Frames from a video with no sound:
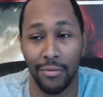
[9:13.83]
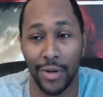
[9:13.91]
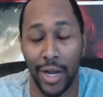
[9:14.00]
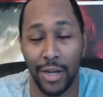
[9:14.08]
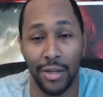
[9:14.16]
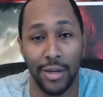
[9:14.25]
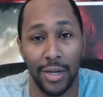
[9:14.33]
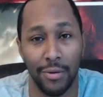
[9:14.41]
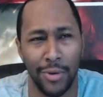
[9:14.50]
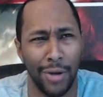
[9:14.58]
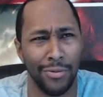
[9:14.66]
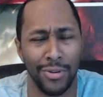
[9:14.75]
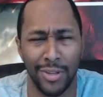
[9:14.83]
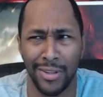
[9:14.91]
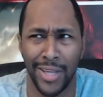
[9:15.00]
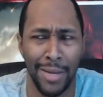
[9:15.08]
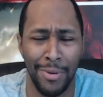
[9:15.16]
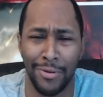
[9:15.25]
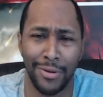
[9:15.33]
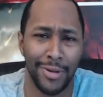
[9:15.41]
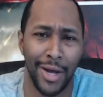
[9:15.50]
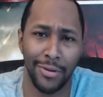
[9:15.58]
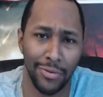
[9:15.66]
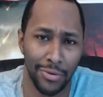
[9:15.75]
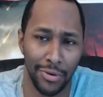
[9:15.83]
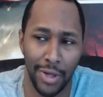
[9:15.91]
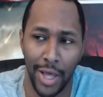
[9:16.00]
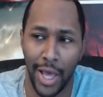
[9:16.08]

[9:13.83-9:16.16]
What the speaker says: When I was, because it came out when I was in high school,